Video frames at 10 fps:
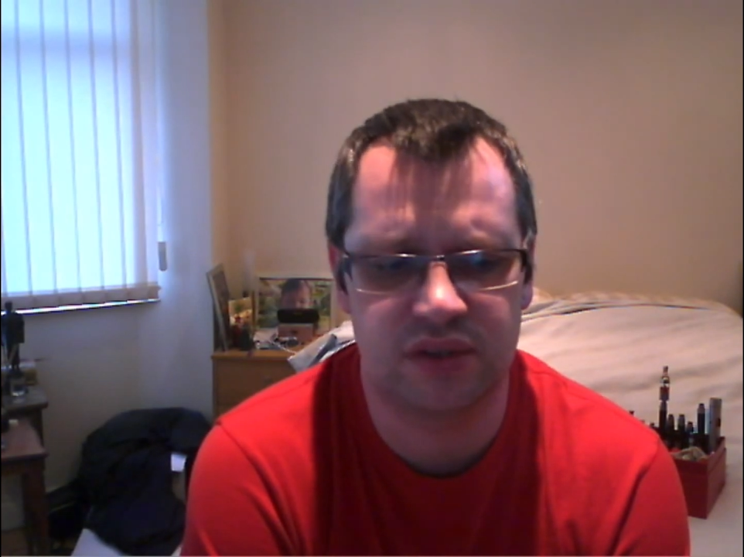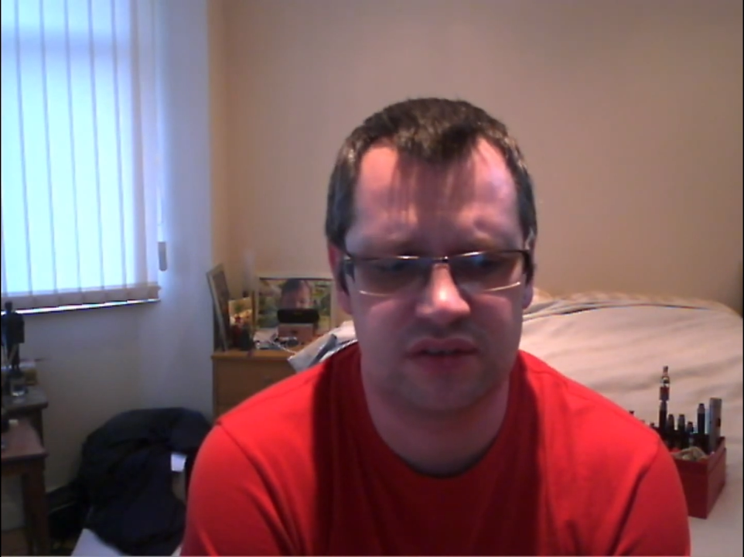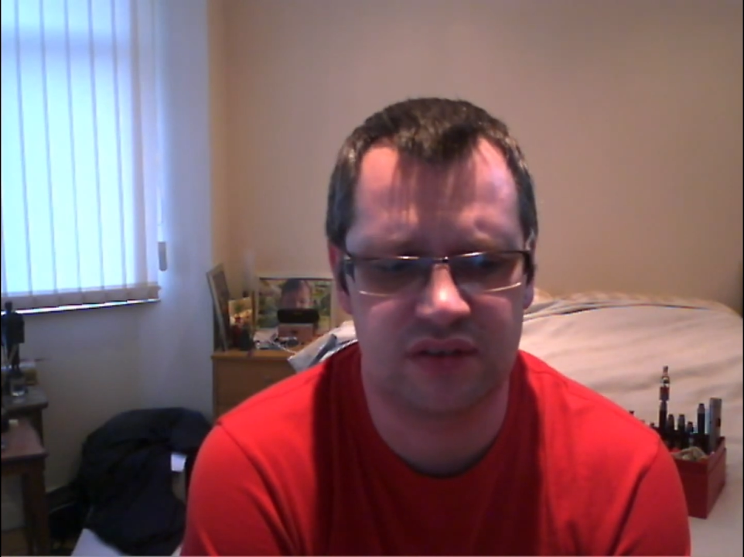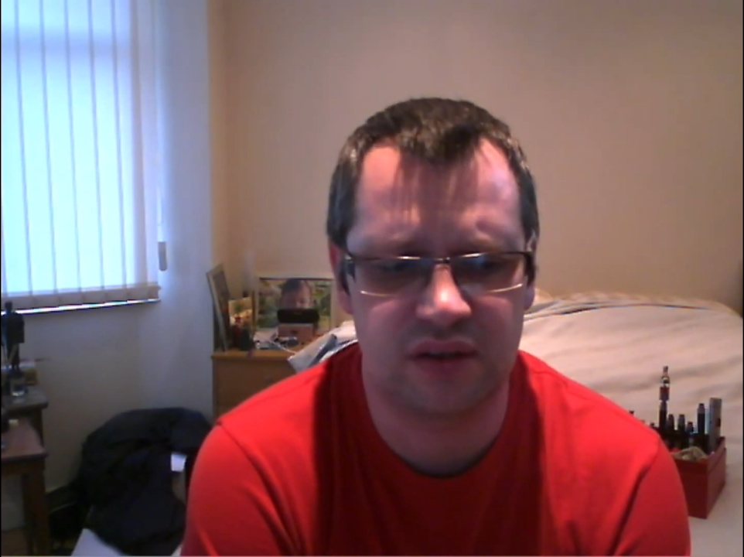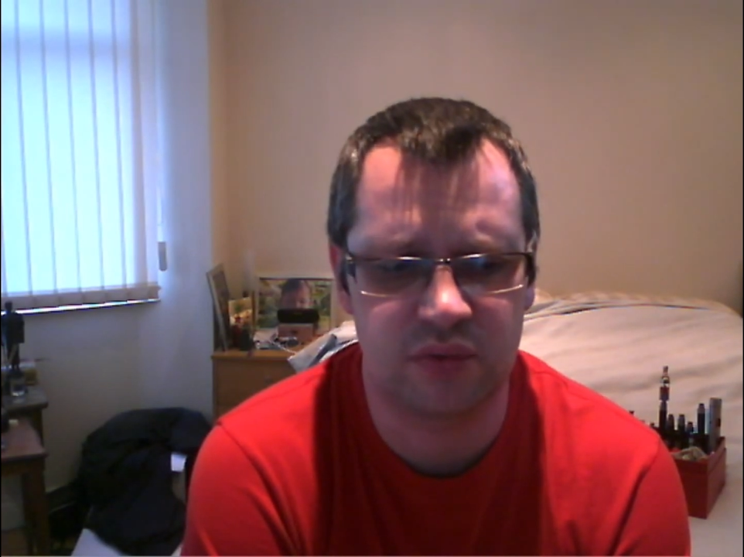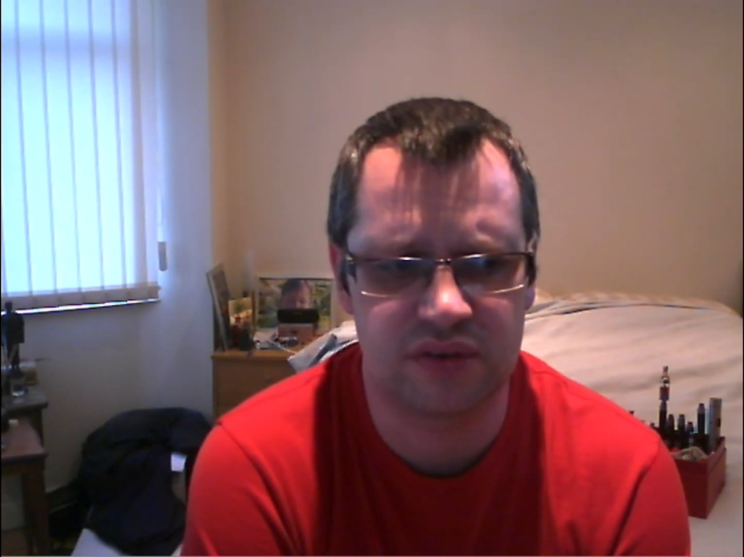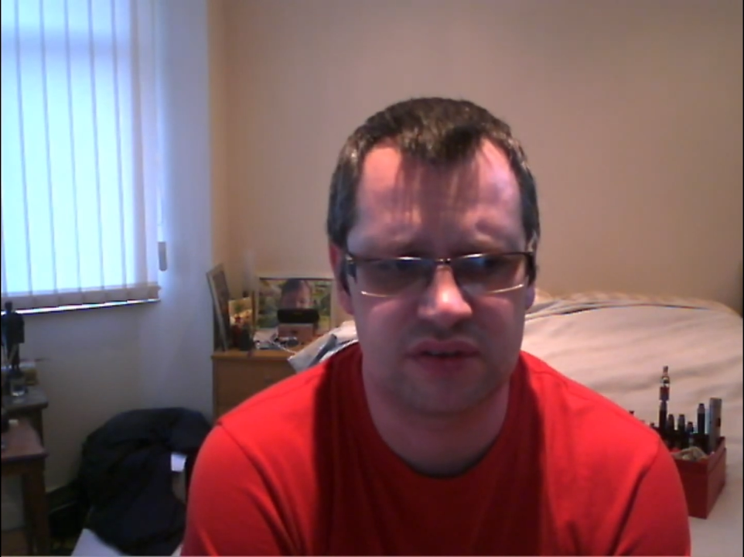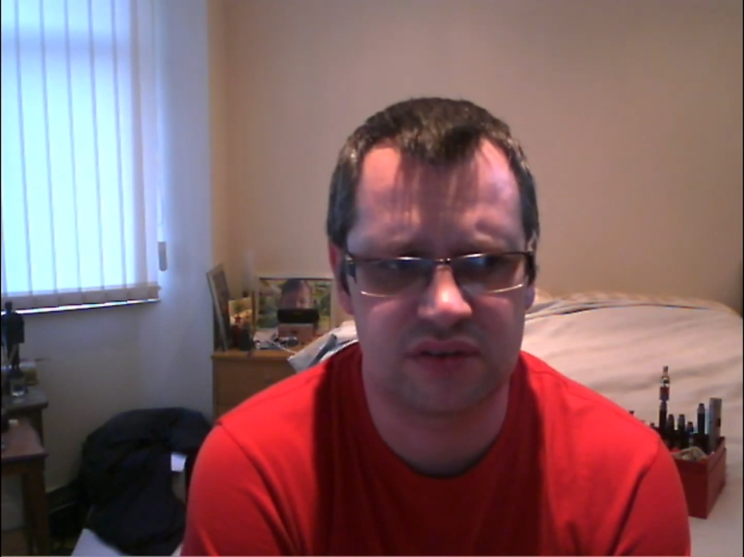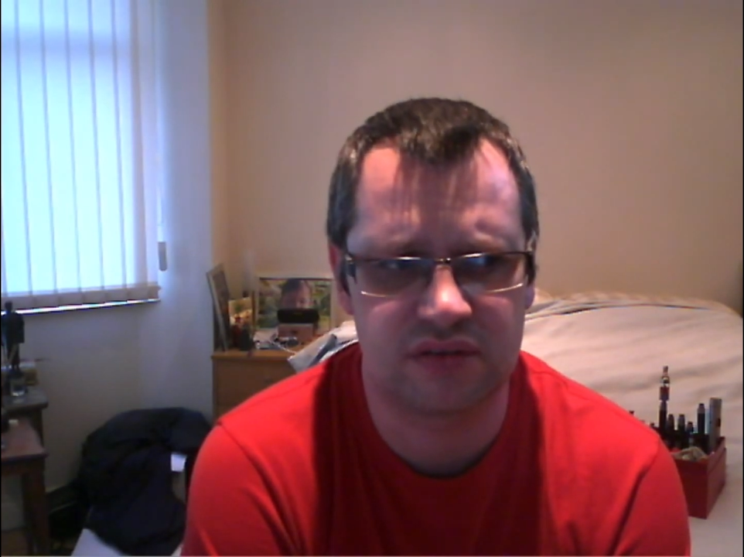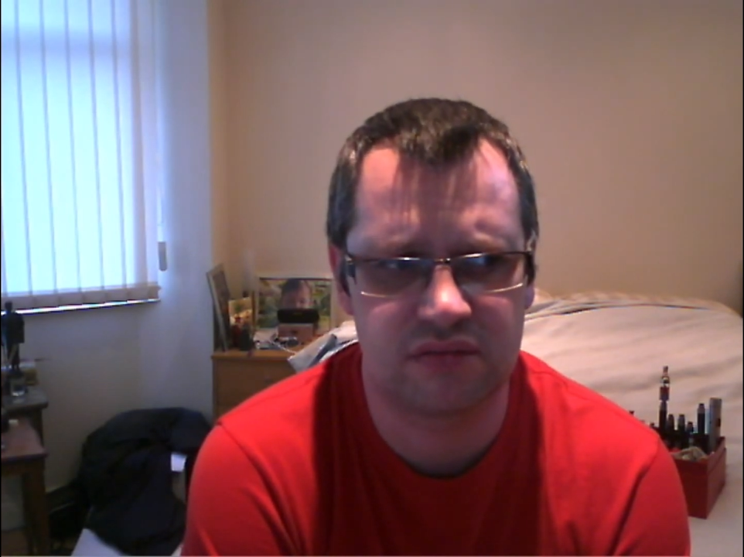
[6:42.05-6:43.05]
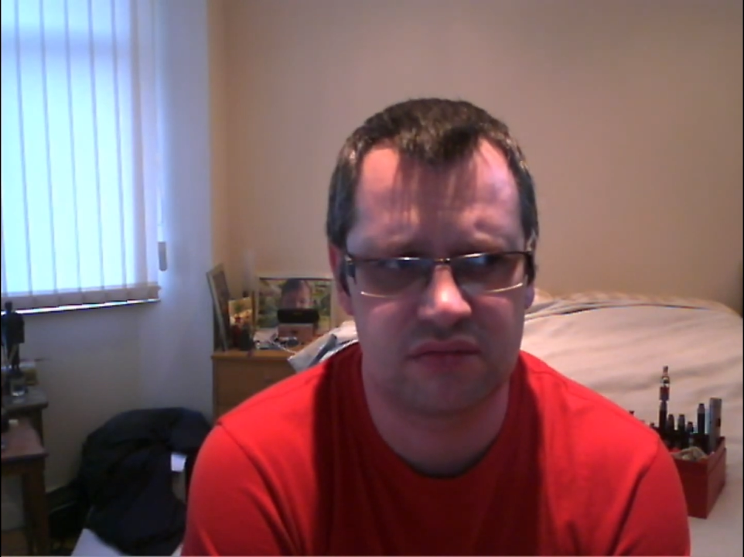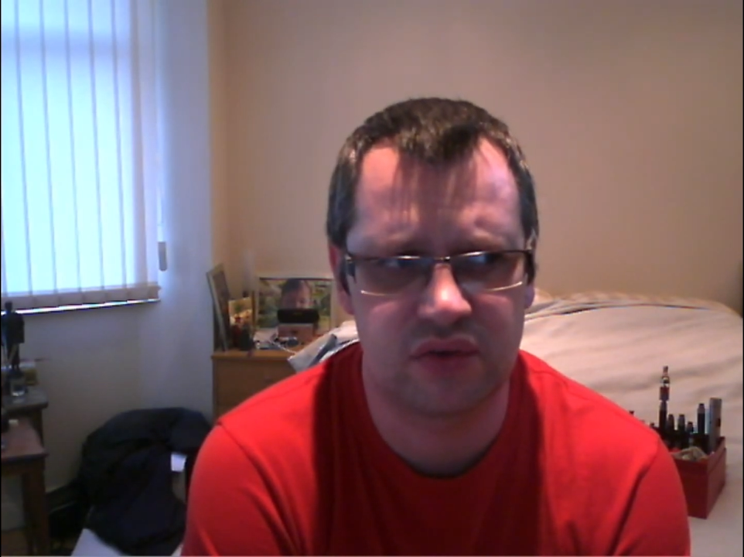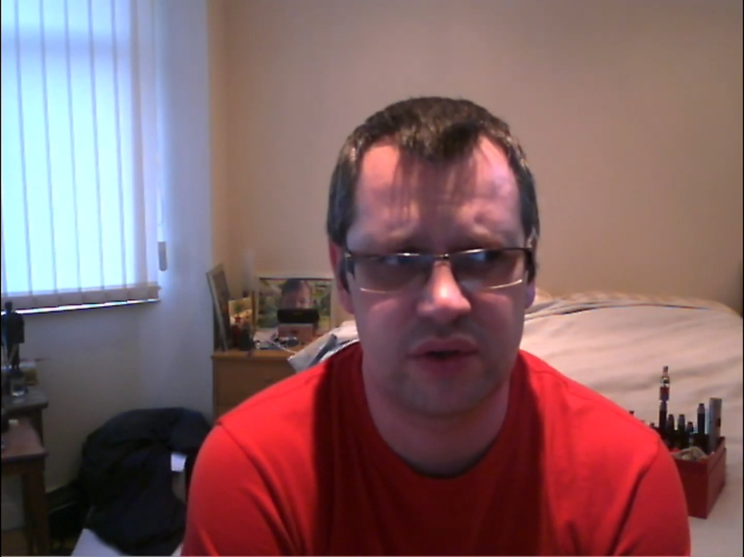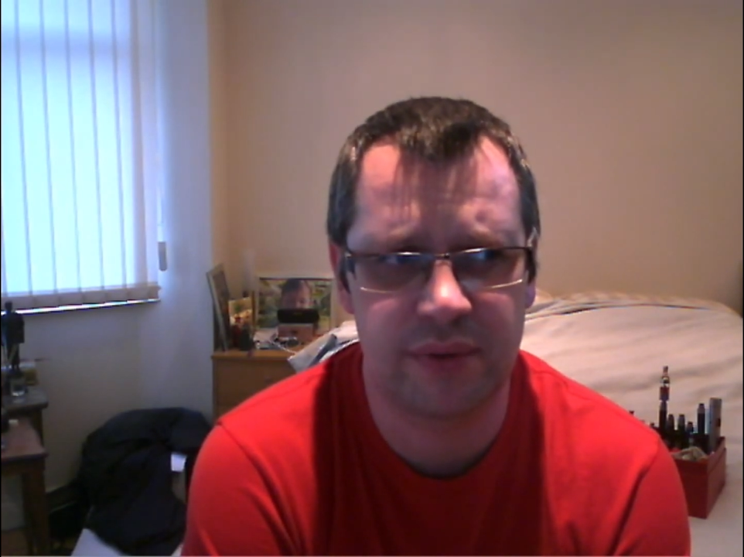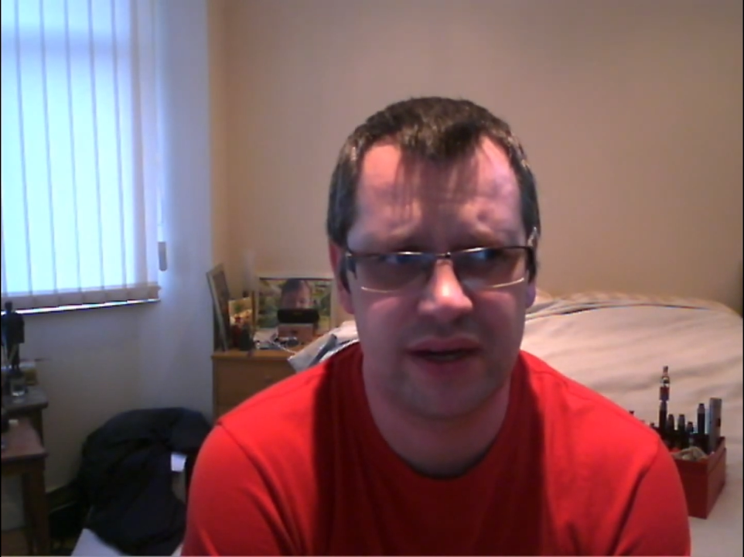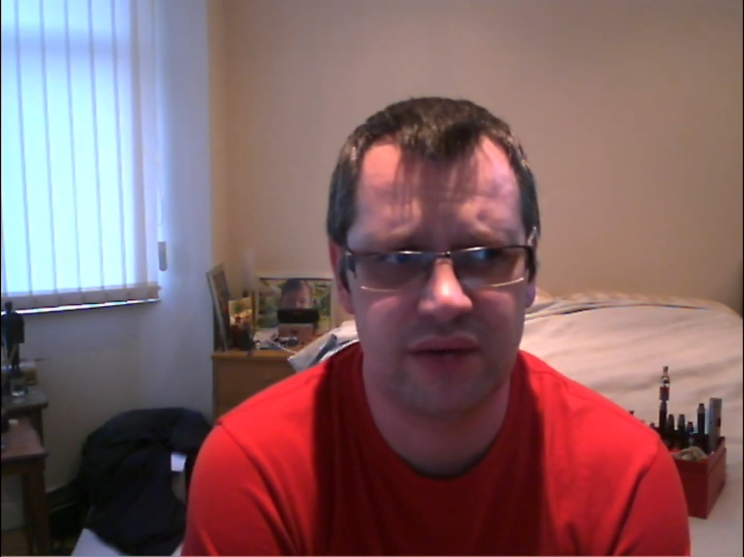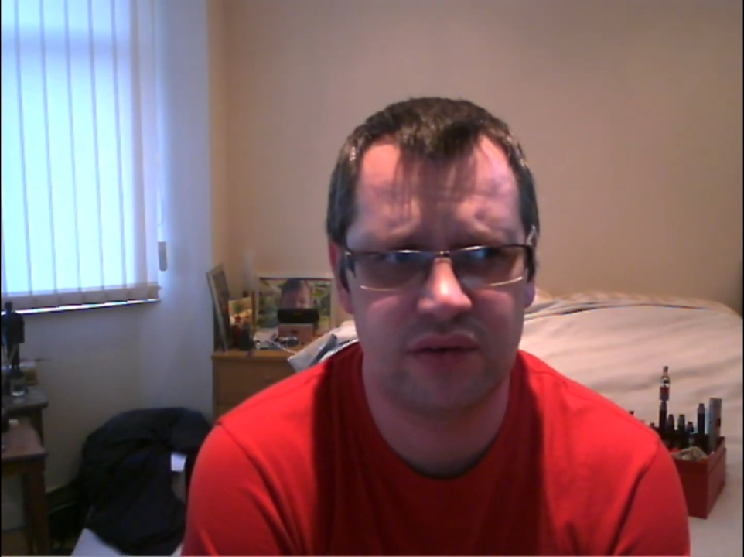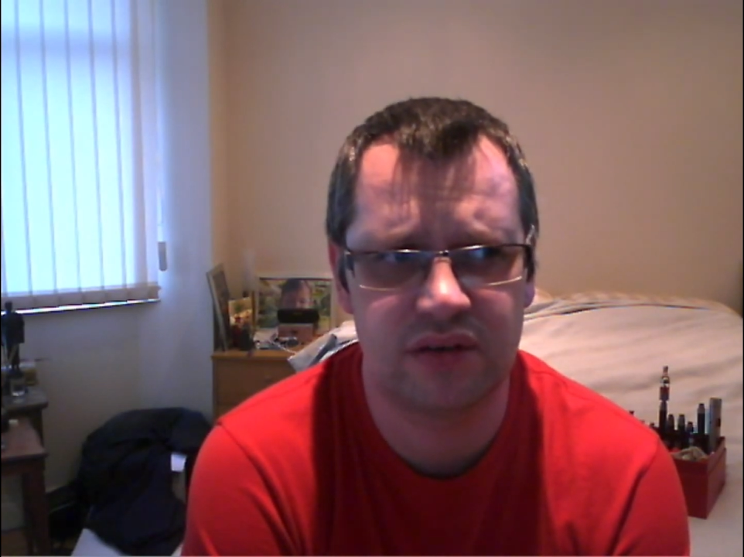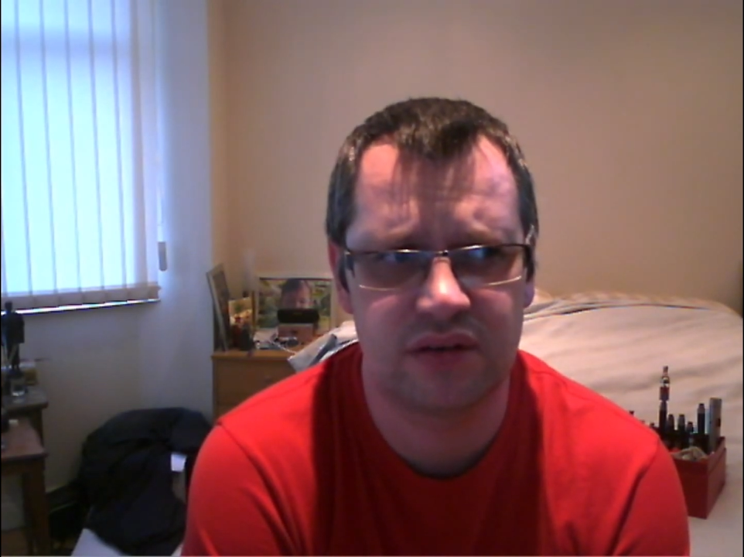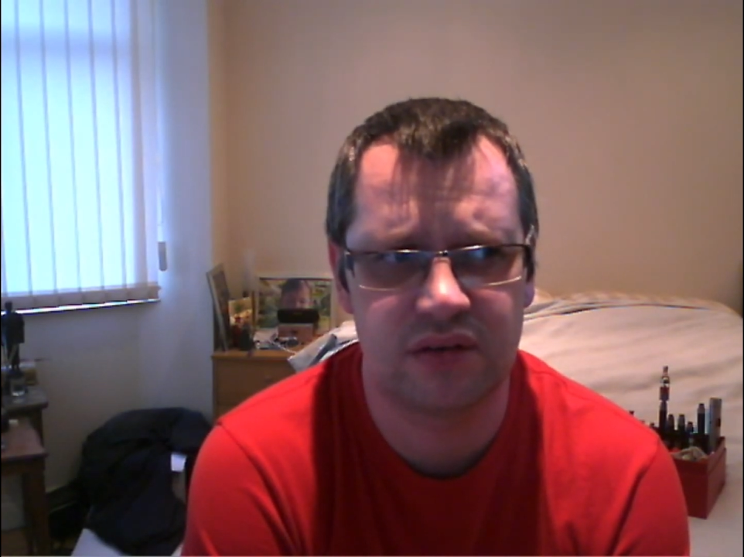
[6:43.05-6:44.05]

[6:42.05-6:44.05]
which I think was £3,